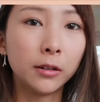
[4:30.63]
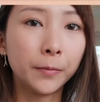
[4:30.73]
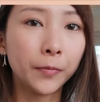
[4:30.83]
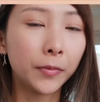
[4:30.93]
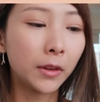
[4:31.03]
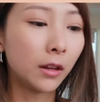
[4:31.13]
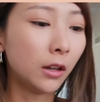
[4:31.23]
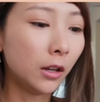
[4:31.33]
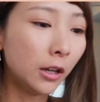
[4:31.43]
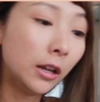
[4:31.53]

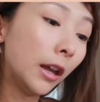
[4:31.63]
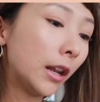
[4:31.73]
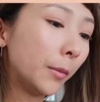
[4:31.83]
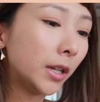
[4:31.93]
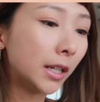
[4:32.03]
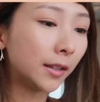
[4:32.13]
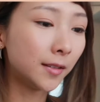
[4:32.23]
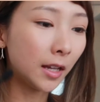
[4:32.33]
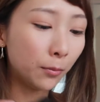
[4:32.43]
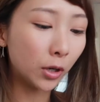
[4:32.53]
And I'm gonna take
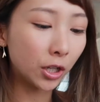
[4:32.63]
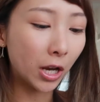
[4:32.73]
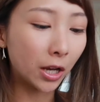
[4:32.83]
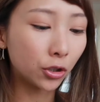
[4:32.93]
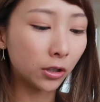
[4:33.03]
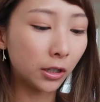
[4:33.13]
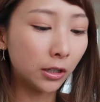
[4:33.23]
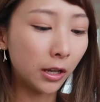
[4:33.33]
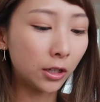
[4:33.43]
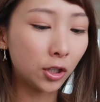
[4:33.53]
the same brush
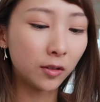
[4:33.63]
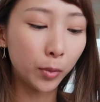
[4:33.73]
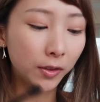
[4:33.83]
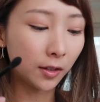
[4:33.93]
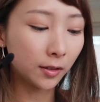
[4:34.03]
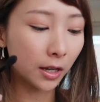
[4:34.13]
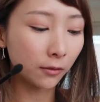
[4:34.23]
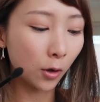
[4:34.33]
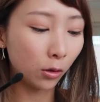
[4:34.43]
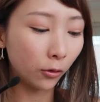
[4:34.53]
actually and just put this kind
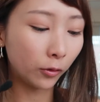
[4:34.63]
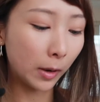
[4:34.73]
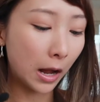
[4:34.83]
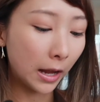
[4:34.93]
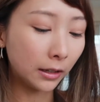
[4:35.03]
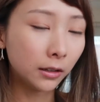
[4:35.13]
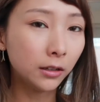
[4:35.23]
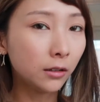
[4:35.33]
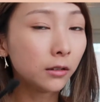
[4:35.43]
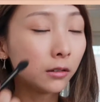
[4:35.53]
of all over my eyelid.